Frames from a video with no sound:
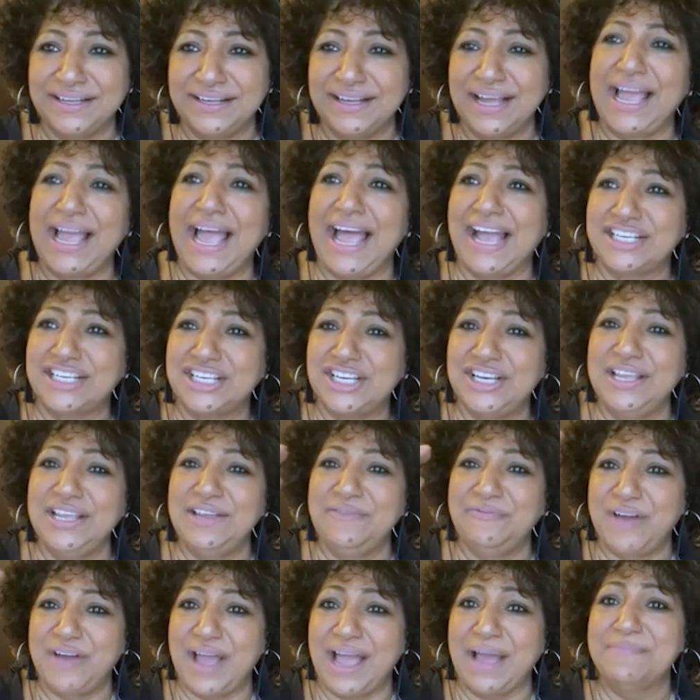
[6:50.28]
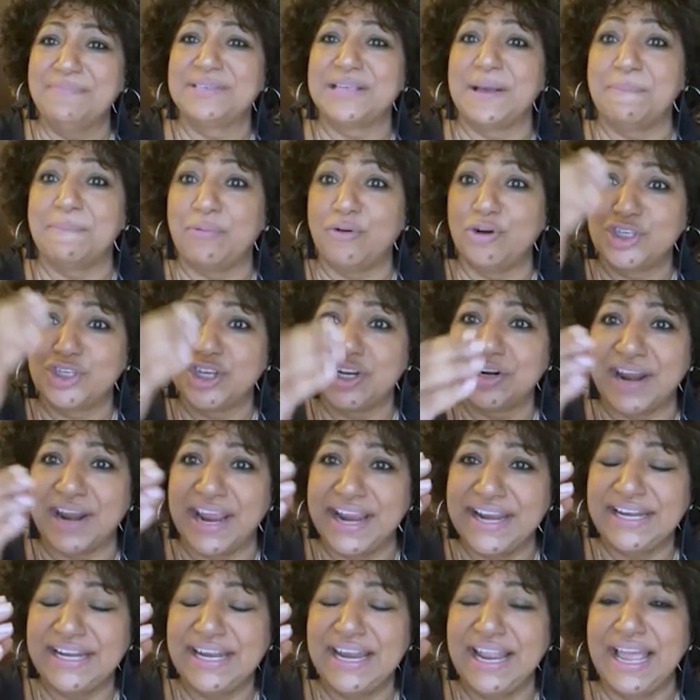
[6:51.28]
actually, if I'm supposed to
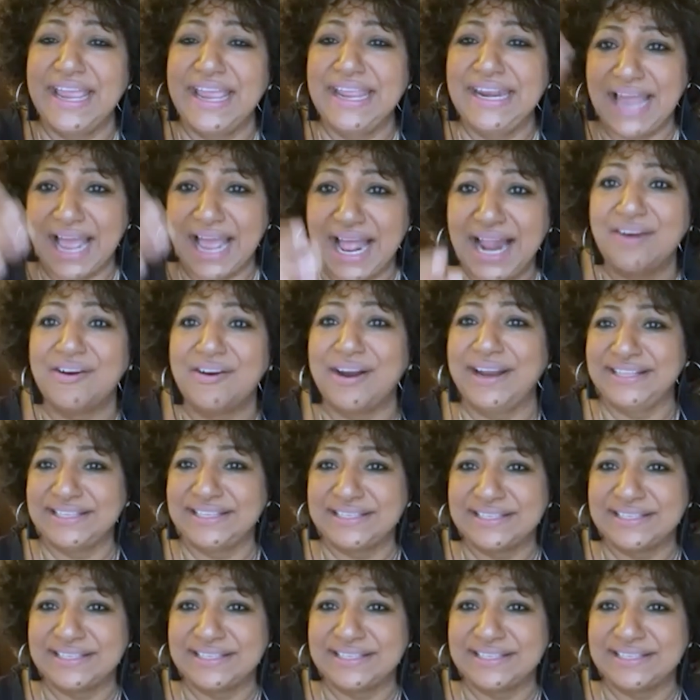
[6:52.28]
write 9, I'll write